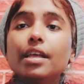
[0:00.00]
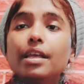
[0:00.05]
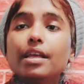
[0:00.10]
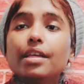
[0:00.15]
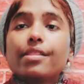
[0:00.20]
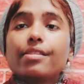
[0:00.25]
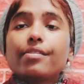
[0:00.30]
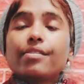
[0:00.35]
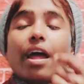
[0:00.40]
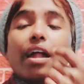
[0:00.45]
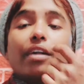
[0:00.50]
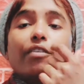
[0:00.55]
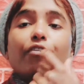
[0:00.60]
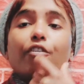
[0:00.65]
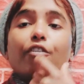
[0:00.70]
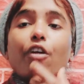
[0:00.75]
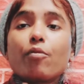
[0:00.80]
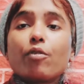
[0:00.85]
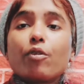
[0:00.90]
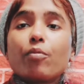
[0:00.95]
Start
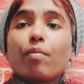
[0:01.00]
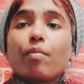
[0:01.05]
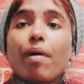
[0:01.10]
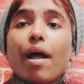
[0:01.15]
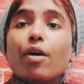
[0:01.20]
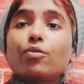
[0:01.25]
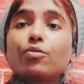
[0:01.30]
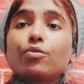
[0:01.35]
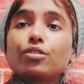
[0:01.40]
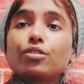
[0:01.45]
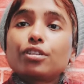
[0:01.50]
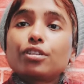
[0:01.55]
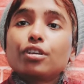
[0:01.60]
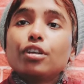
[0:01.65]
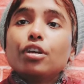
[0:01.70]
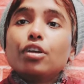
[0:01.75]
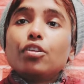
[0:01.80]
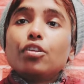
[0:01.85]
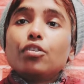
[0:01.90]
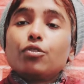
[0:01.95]
from your mouth
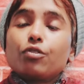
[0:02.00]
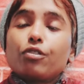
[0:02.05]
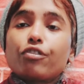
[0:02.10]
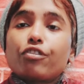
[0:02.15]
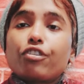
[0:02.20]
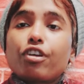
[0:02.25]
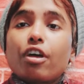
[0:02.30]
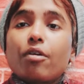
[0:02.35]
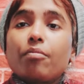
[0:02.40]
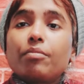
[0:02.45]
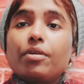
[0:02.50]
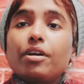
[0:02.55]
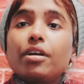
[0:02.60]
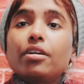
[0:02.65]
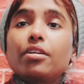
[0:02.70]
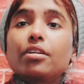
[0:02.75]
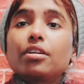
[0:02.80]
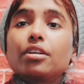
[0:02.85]
to stomach,